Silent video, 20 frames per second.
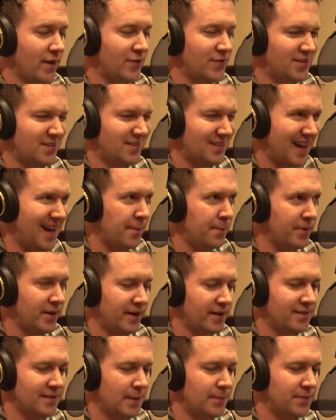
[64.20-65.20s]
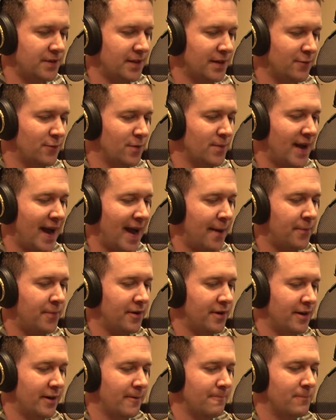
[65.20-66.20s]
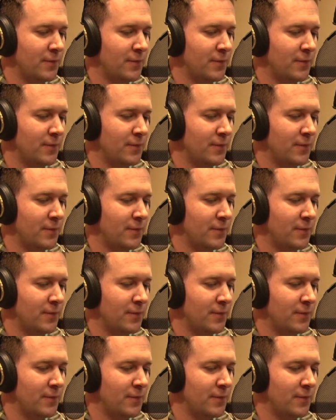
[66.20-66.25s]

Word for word: of stopping something from happening.